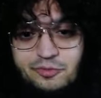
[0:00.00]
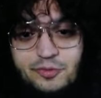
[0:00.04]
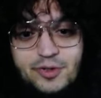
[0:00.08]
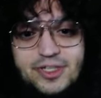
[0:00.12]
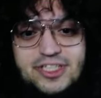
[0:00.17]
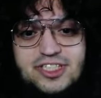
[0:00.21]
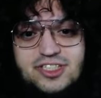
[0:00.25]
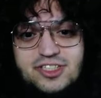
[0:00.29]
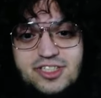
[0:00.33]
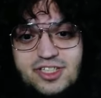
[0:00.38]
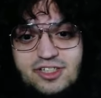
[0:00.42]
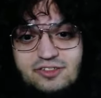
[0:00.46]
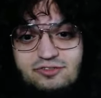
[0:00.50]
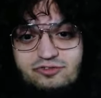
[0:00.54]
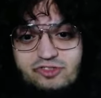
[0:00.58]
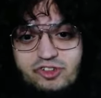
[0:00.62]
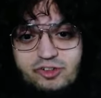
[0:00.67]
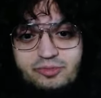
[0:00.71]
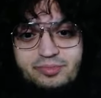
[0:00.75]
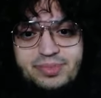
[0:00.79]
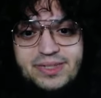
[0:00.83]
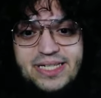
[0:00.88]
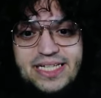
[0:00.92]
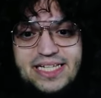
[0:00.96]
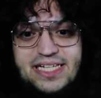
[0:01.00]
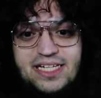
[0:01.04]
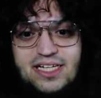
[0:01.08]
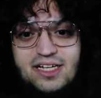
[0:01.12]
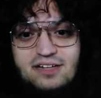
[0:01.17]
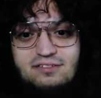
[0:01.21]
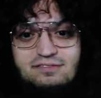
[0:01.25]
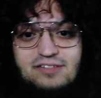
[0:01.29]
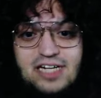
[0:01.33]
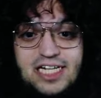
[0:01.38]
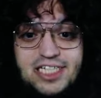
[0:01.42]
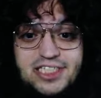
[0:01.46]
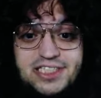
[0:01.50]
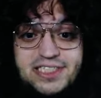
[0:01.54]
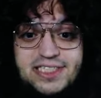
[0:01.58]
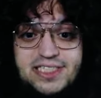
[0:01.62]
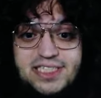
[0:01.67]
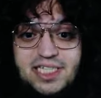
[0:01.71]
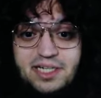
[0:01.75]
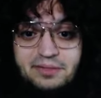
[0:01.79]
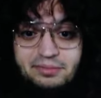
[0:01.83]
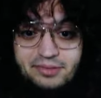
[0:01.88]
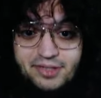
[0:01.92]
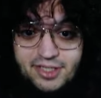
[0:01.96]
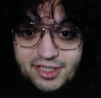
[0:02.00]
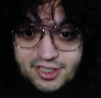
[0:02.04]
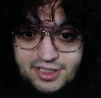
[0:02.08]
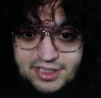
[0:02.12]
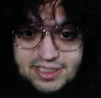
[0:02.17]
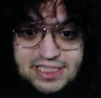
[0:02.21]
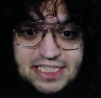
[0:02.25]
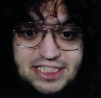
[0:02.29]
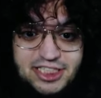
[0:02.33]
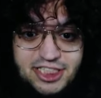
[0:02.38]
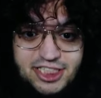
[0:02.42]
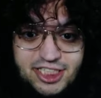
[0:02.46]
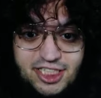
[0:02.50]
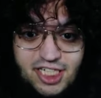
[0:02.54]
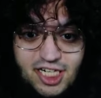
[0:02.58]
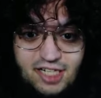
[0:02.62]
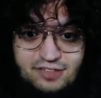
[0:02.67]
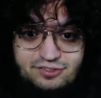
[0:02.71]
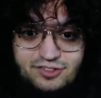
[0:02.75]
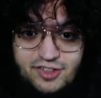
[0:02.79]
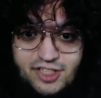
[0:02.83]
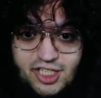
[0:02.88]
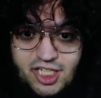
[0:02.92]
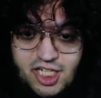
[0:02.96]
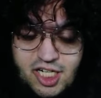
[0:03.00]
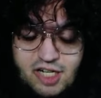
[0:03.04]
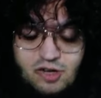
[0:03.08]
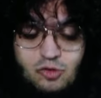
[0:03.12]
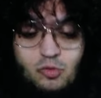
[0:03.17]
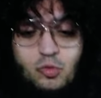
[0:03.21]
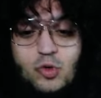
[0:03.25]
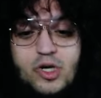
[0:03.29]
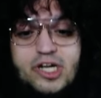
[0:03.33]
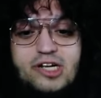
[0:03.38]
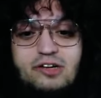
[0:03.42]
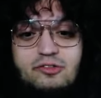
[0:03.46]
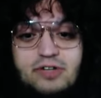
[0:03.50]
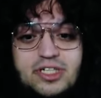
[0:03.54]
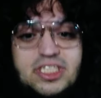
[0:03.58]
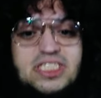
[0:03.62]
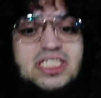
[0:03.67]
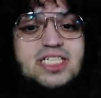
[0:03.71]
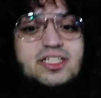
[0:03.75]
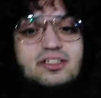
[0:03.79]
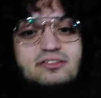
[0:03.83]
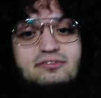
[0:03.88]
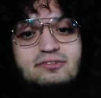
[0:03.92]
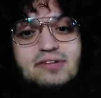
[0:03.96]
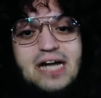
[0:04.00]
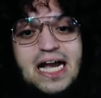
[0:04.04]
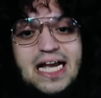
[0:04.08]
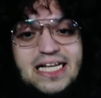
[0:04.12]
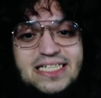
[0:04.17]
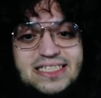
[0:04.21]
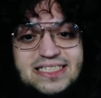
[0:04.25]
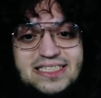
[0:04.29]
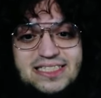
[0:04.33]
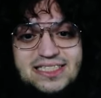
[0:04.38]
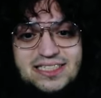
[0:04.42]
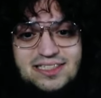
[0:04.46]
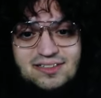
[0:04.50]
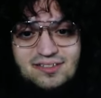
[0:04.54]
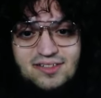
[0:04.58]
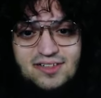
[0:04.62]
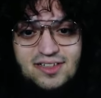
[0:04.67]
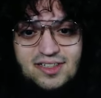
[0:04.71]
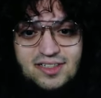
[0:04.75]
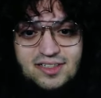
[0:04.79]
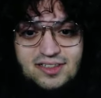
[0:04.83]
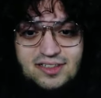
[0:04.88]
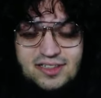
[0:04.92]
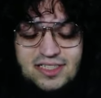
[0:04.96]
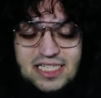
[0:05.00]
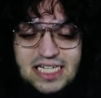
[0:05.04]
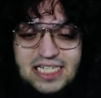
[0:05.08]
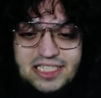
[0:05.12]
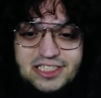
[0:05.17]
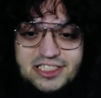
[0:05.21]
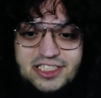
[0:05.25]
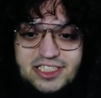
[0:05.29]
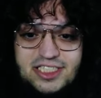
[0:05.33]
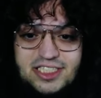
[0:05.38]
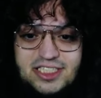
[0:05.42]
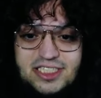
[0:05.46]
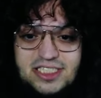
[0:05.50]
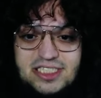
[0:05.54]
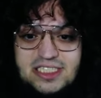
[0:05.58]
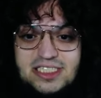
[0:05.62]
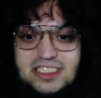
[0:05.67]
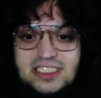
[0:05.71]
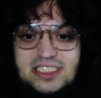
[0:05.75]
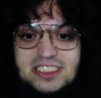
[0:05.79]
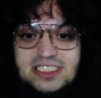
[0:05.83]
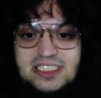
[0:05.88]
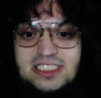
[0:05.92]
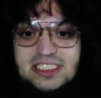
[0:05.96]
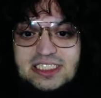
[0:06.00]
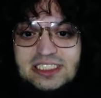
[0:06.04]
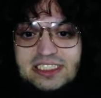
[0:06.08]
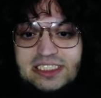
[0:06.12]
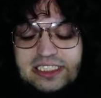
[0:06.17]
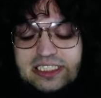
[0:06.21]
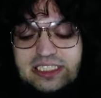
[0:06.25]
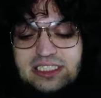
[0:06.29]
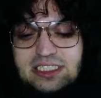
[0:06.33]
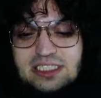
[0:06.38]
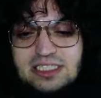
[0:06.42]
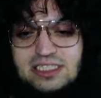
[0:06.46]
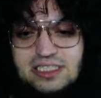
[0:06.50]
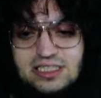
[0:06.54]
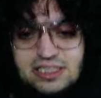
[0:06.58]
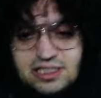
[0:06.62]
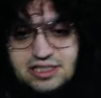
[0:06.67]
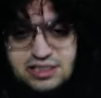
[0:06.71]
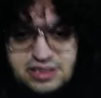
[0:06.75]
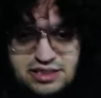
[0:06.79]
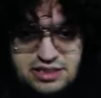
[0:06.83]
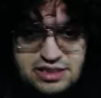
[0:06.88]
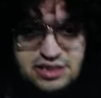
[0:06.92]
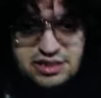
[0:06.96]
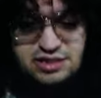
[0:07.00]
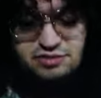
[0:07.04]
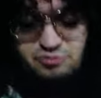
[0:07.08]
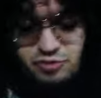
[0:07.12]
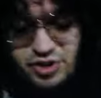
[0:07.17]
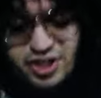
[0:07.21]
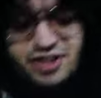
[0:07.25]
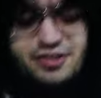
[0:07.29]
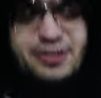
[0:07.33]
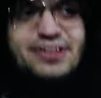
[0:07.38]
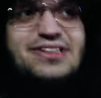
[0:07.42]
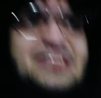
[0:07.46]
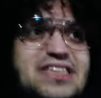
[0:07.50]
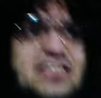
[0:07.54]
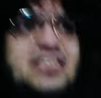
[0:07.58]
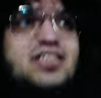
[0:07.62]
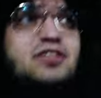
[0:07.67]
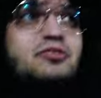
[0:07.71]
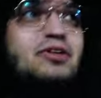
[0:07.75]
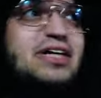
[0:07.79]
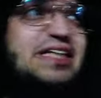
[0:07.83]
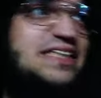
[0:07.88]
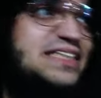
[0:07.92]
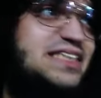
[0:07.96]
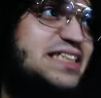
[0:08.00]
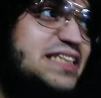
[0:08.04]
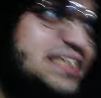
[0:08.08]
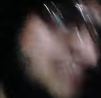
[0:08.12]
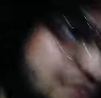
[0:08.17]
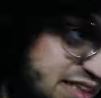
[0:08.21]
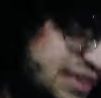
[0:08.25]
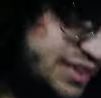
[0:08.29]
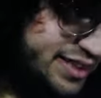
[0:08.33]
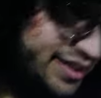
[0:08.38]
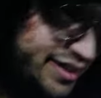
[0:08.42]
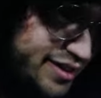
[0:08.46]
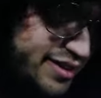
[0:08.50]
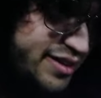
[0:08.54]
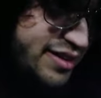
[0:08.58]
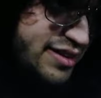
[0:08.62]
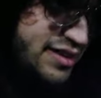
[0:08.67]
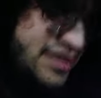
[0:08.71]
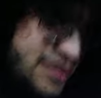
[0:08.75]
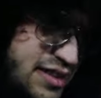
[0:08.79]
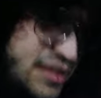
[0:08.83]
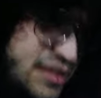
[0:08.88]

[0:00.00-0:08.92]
with the ruby red slippers that she got from the Wicked Witch of the West that uh, she regrets to the West sister.